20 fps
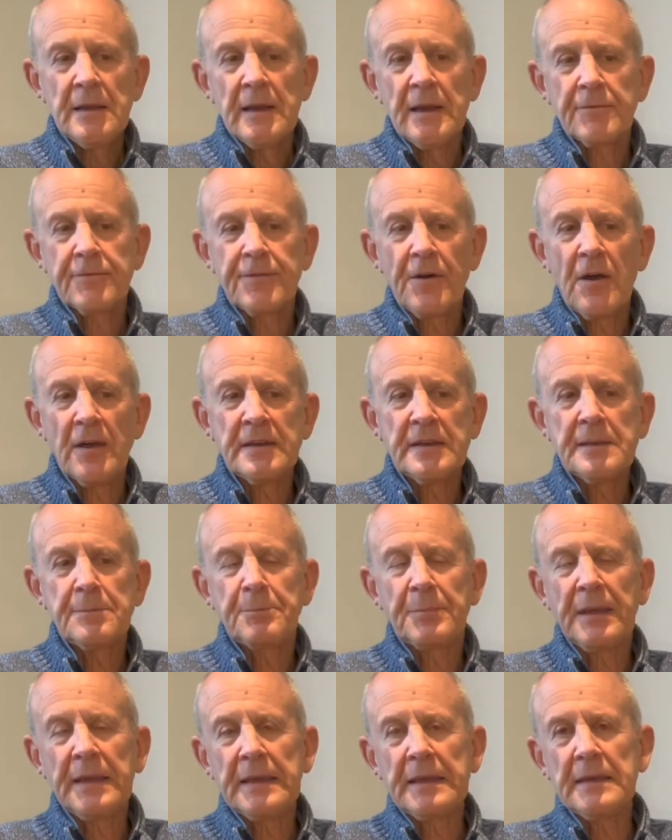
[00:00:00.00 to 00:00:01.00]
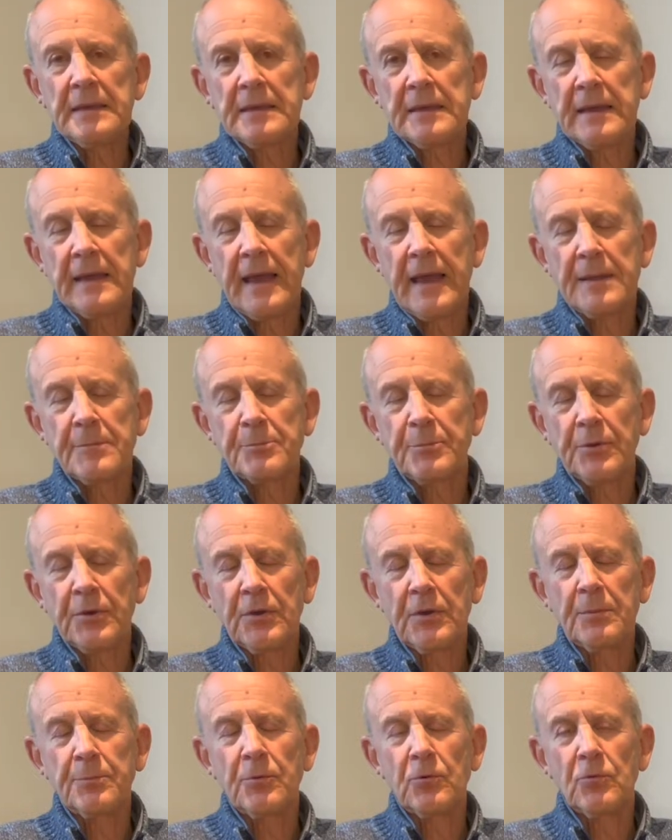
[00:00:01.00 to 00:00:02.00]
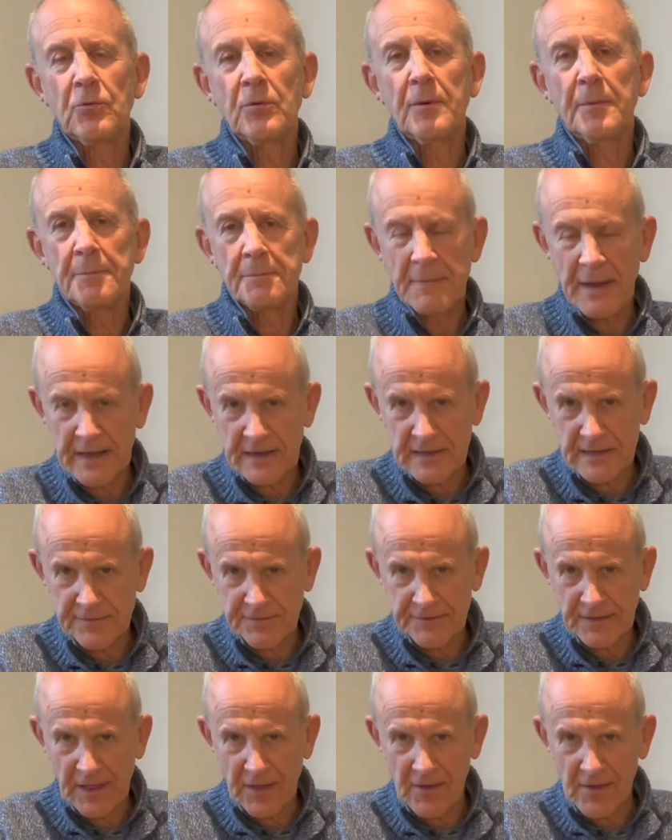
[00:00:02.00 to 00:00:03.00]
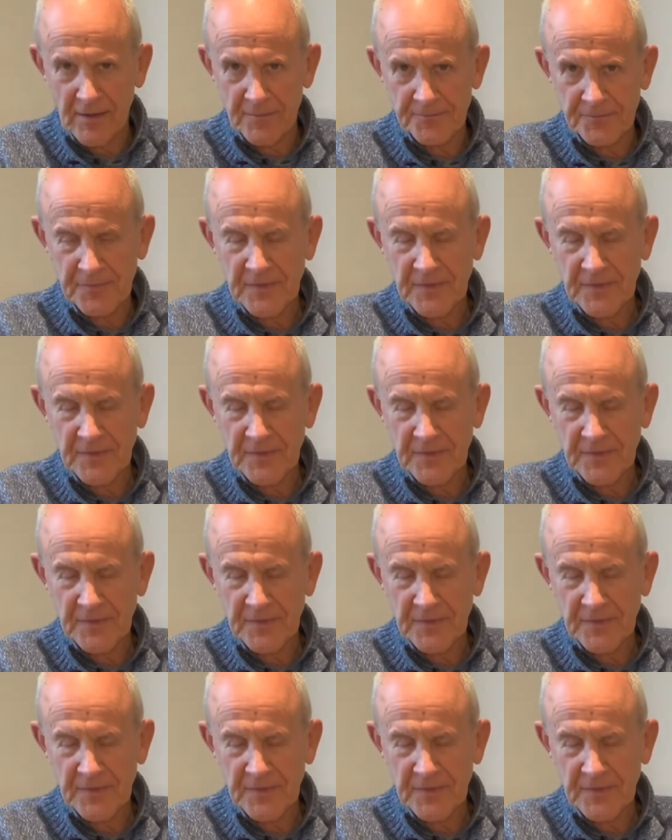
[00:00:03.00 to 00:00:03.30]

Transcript: Finally, pink and purple monkeyflower.